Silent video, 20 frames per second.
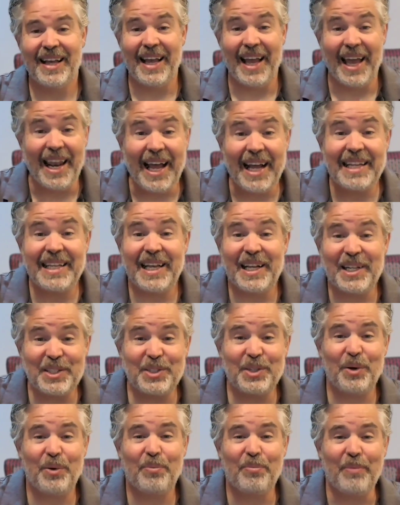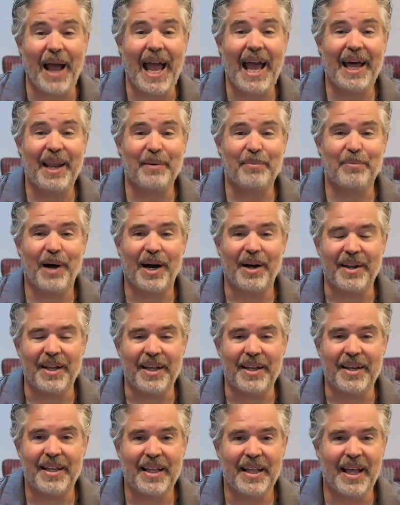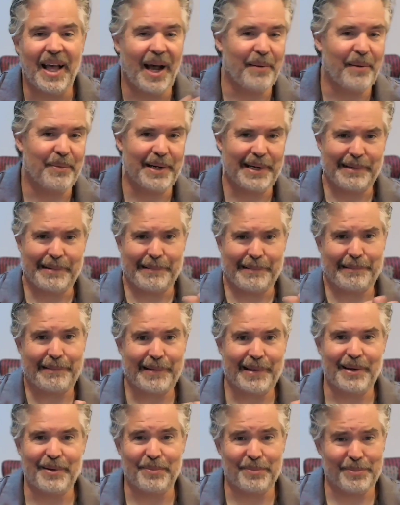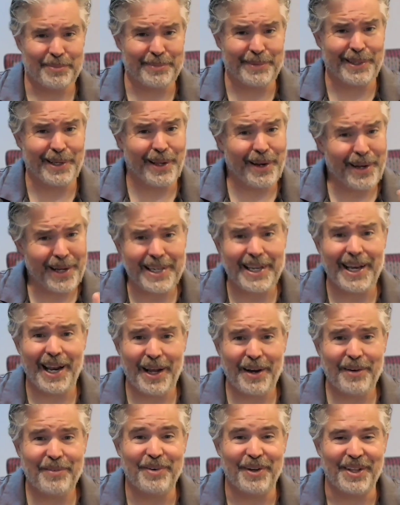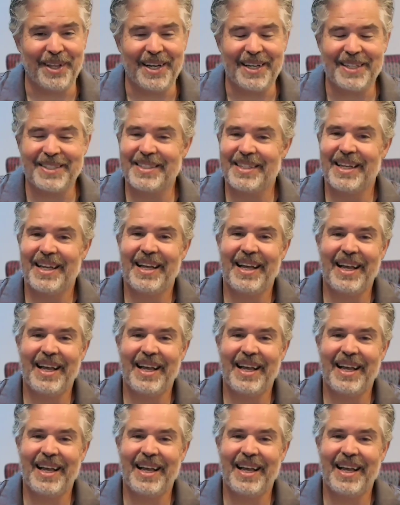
And I get so mad about it. I'm like, they're not cut out for this.